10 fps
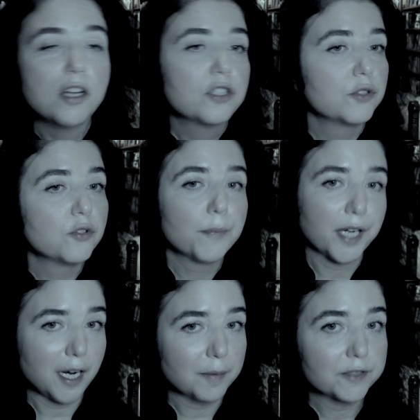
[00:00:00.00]
Should you
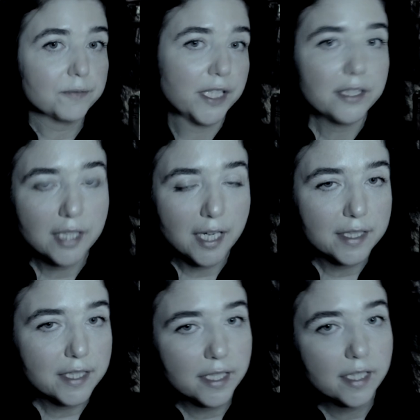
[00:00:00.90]
perhaps wait
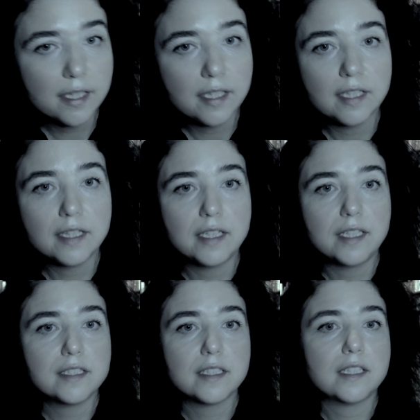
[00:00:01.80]
until there
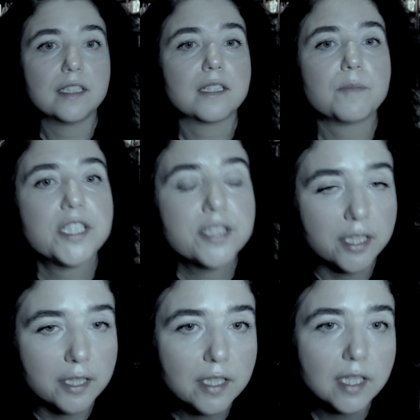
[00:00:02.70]
is an
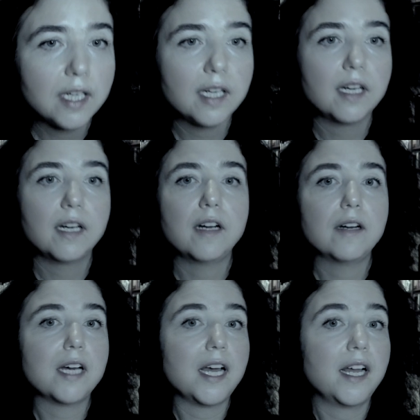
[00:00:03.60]
intermission
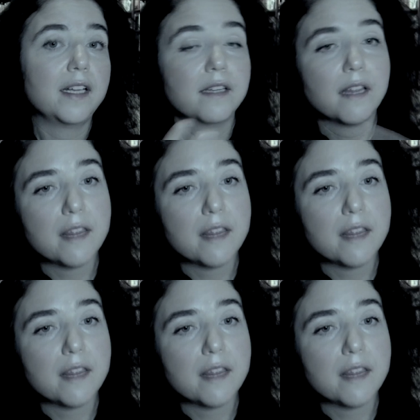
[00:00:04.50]
and